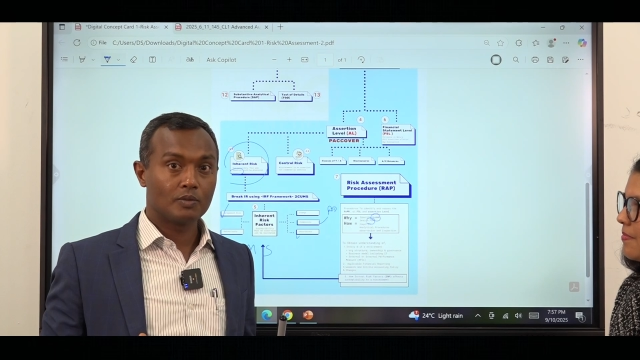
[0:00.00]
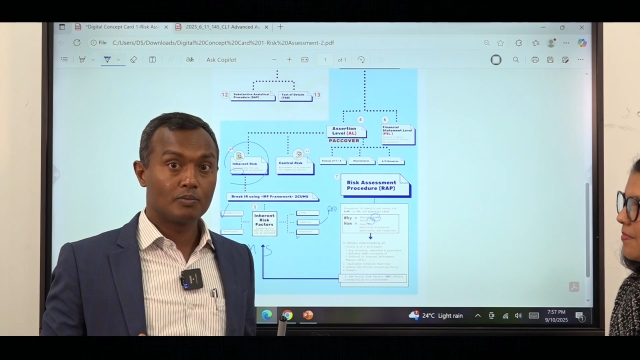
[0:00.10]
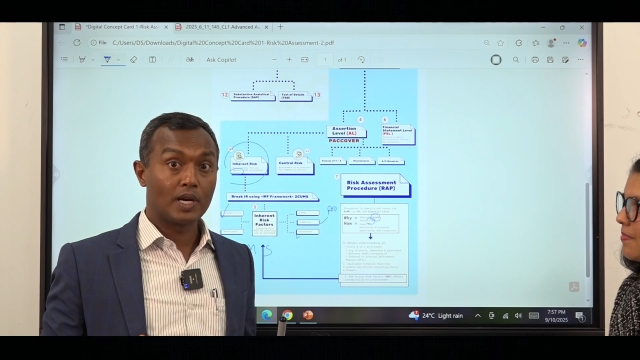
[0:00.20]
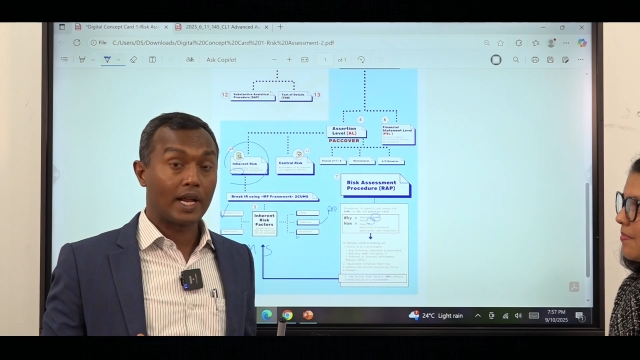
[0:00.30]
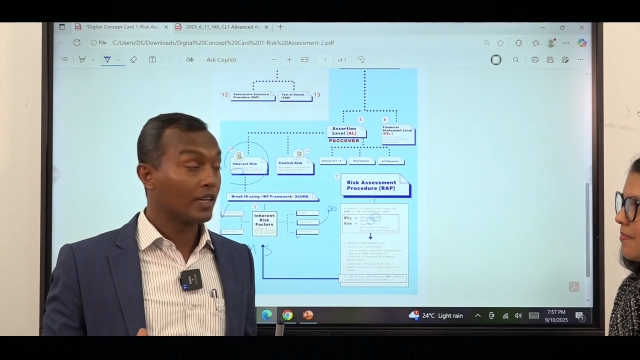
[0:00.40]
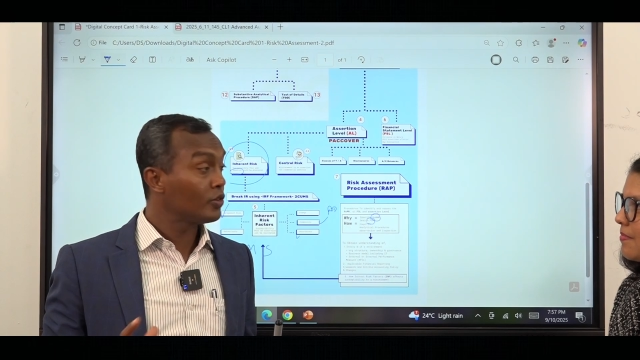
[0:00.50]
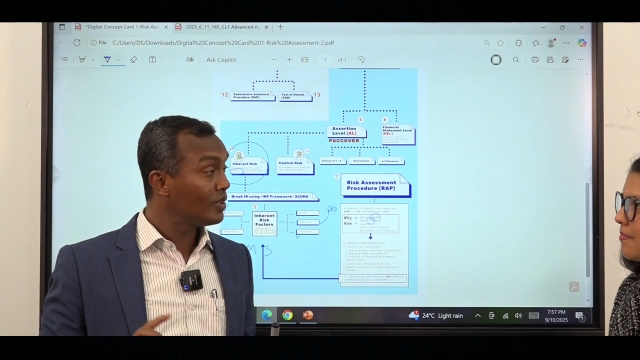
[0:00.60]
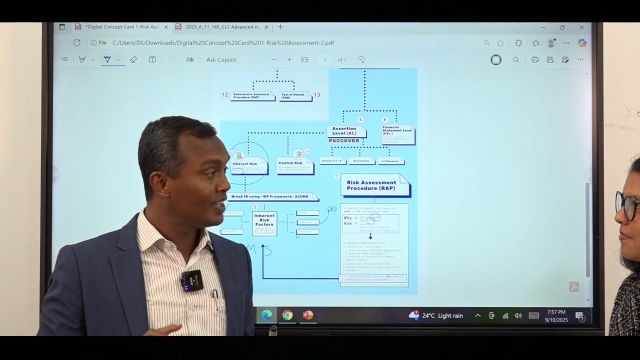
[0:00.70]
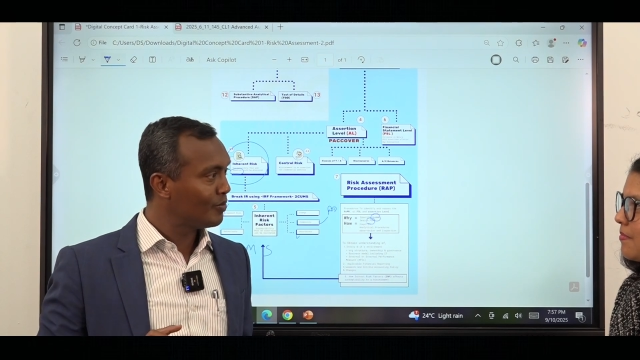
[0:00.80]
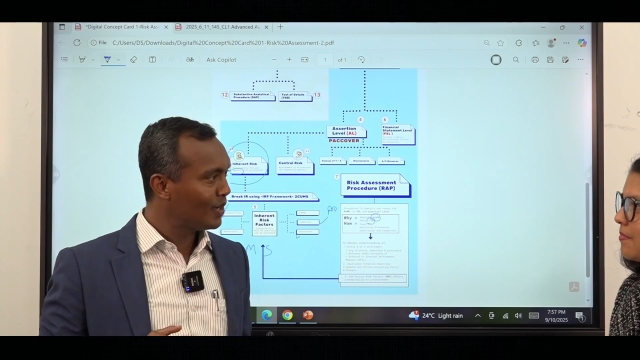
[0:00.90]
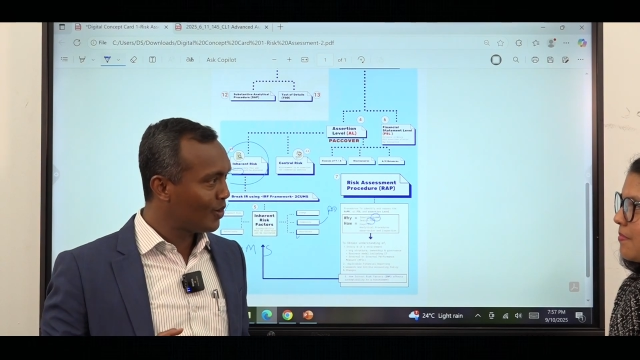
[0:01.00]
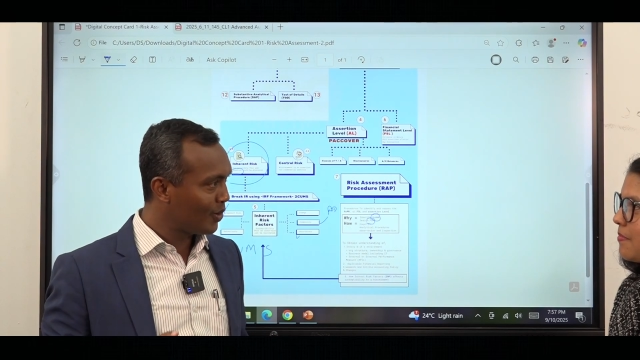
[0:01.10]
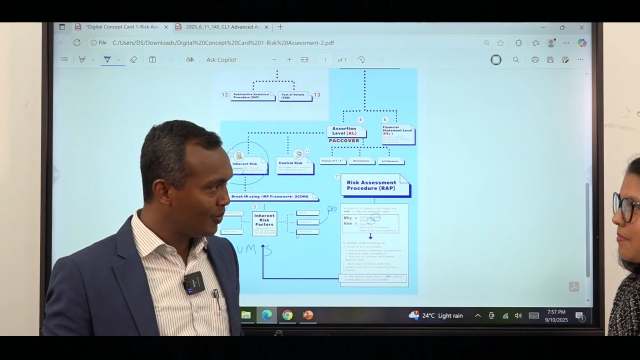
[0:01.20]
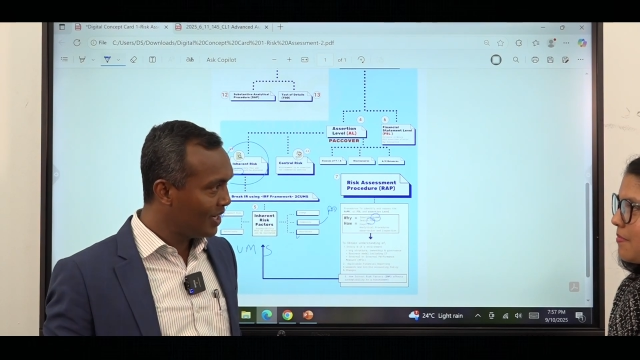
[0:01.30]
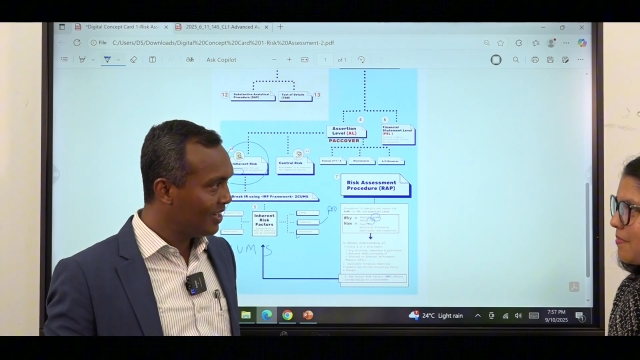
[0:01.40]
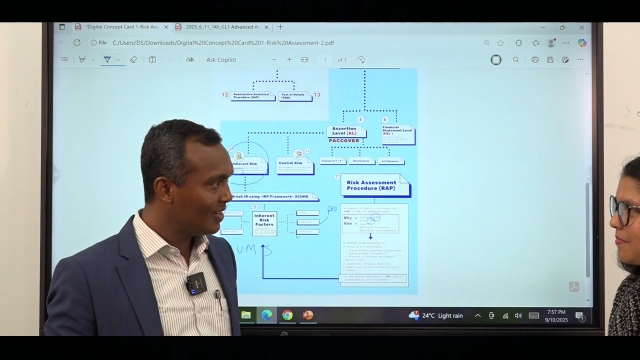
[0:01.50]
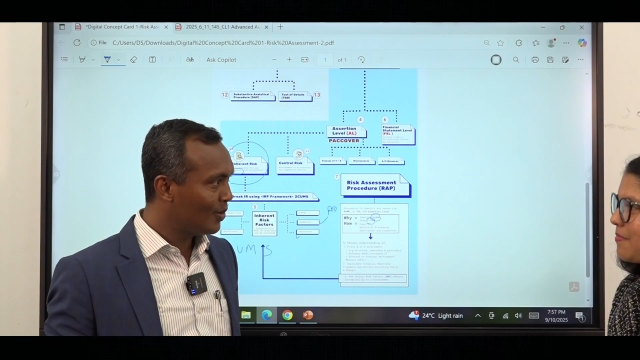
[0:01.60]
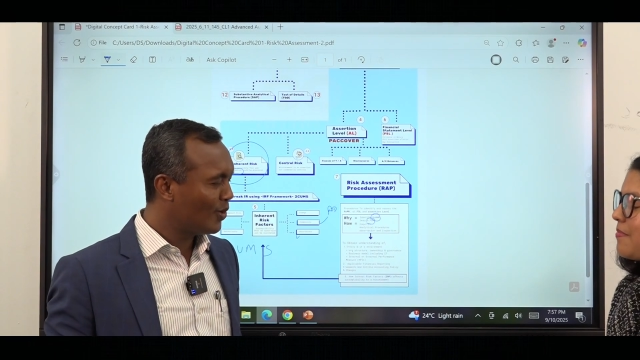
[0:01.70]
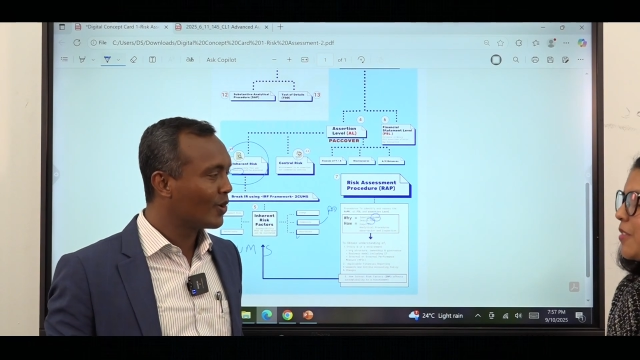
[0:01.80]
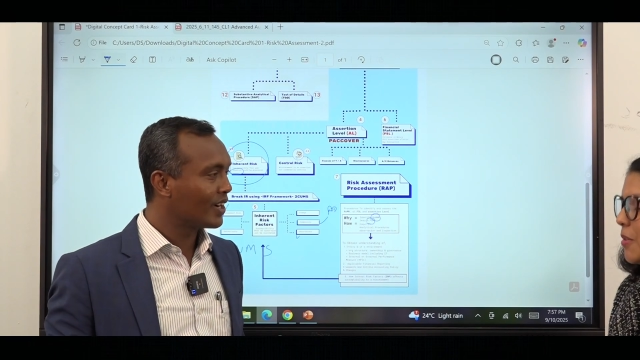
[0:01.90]
but actually it may not be
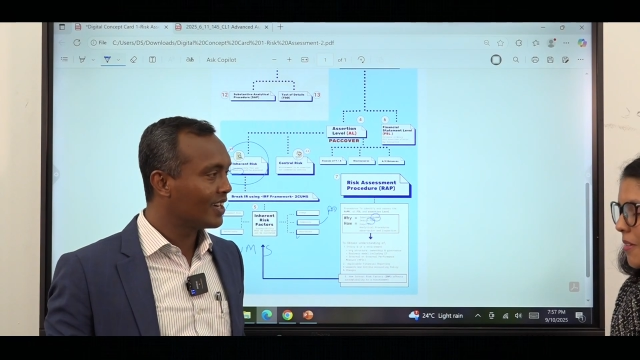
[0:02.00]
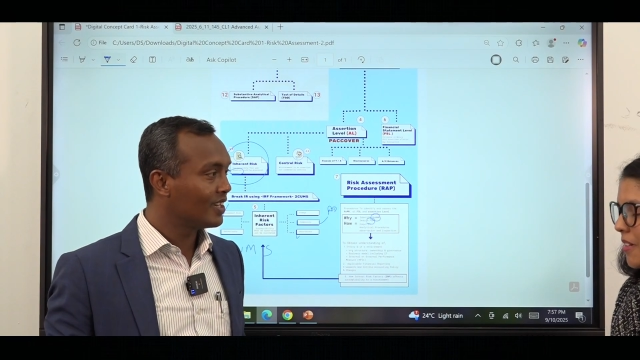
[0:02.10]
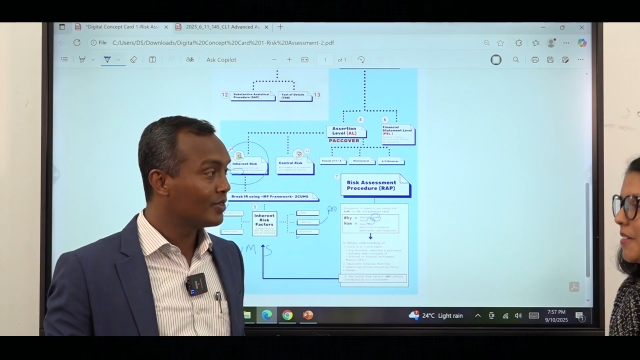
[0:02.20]
okay.